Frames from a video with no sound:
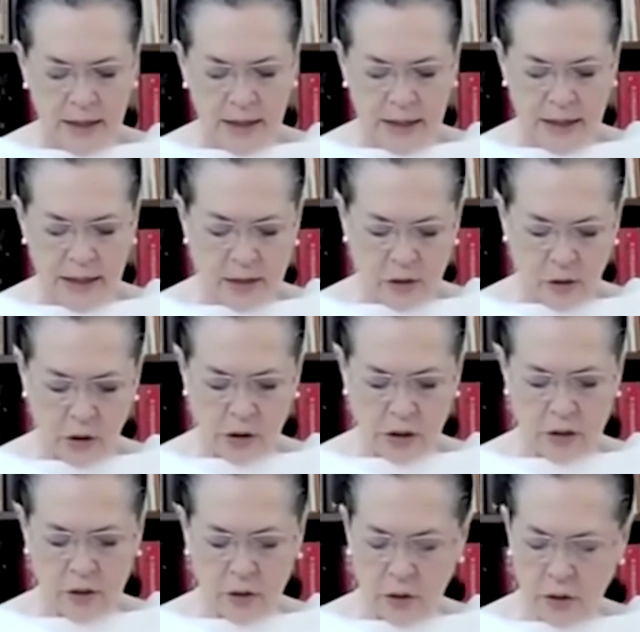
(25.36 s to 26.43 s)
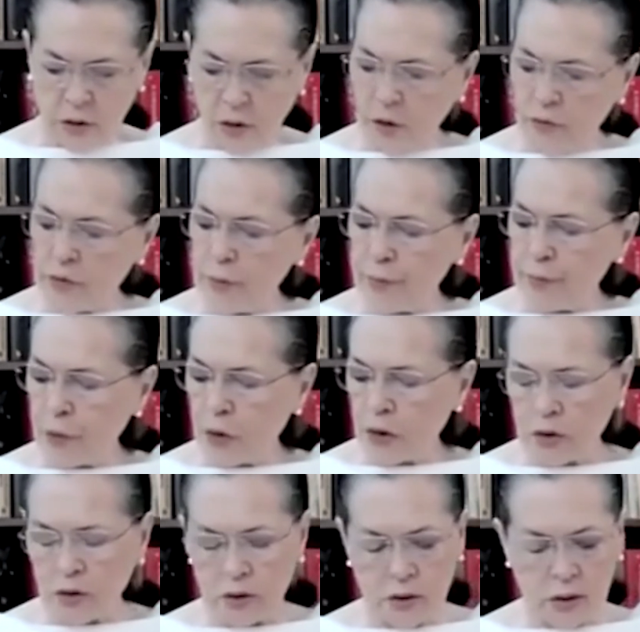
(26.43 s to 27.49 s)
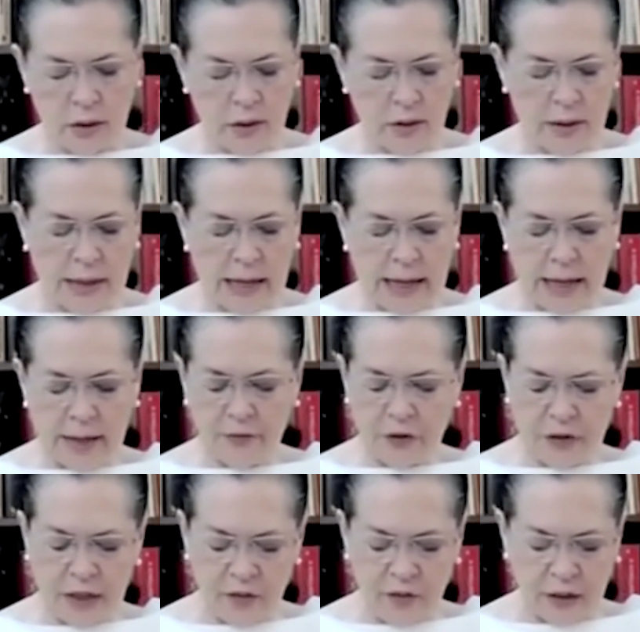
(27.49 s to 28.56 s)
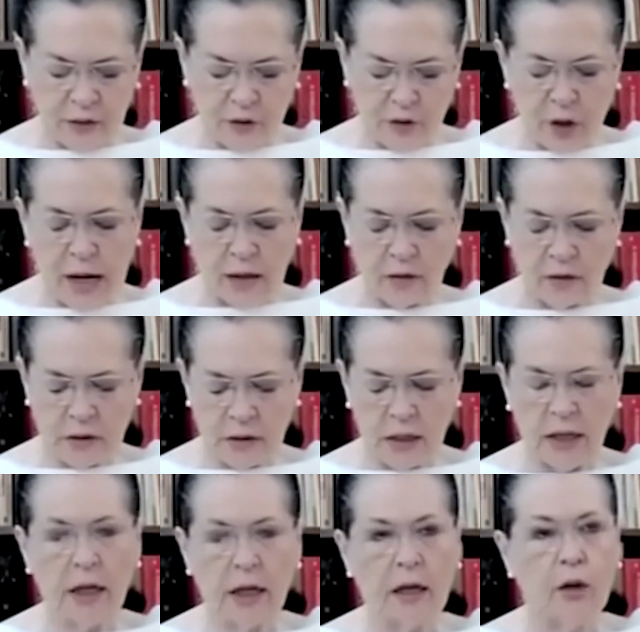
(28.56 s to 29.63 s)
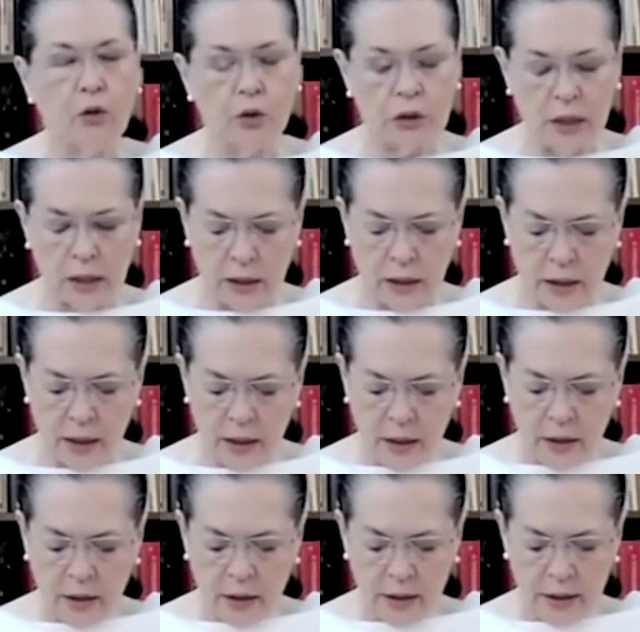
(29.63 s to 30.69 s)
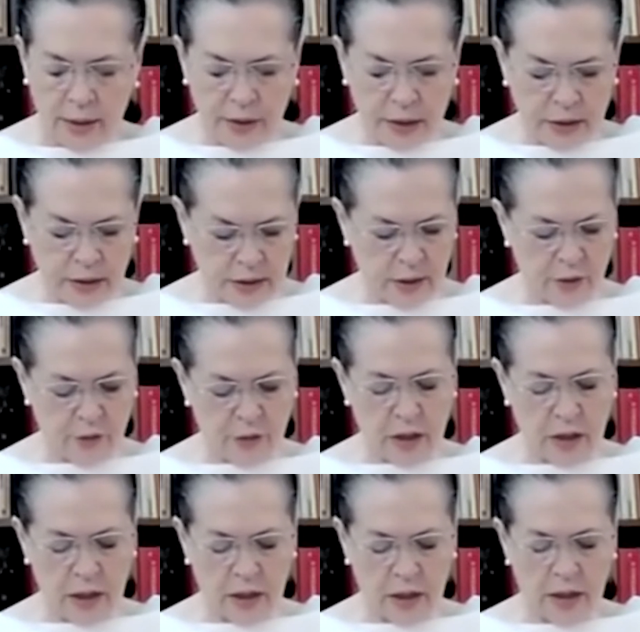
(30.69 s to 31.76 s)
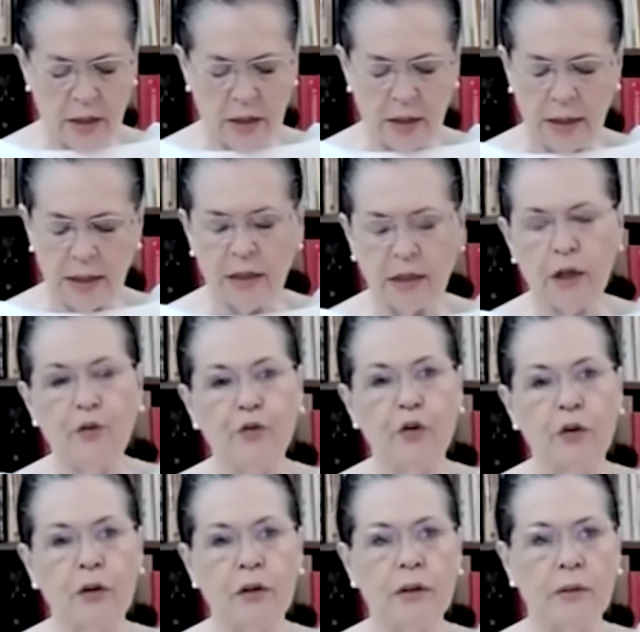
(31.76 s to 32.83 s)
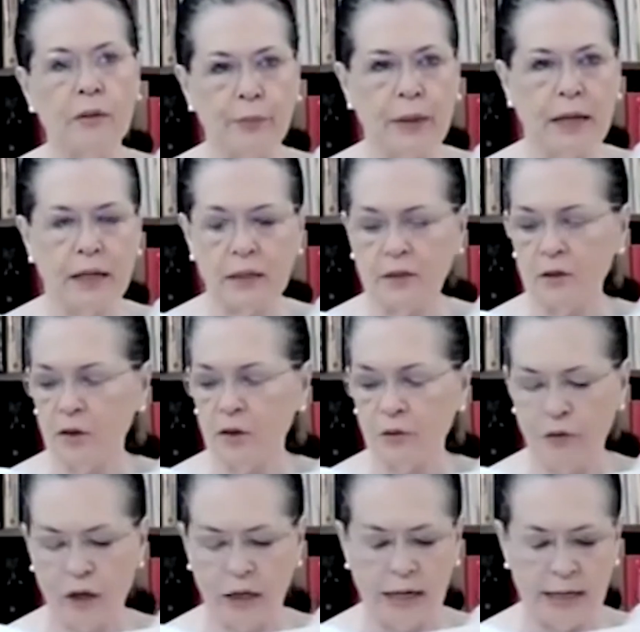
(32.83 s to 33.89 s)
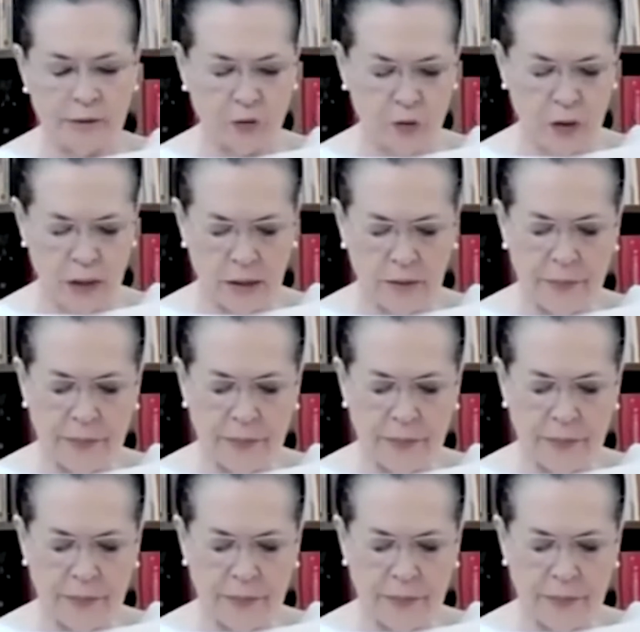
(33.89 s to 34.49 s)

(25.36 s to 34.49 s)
as also of important life-saving drugs, including remdesivir, in different parts of the country.